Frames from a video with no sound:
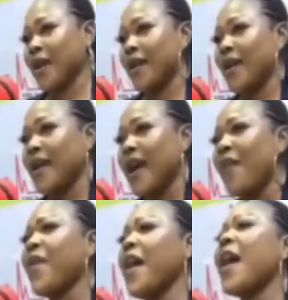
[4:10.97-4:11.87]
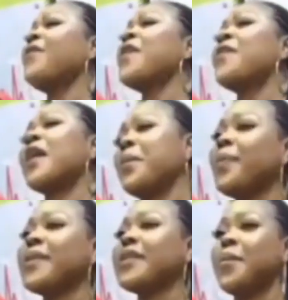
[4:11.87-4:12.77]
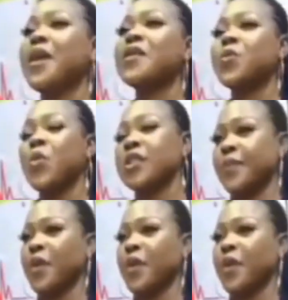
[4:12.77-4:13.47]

And Yano Cray. I feel kwa na me pese me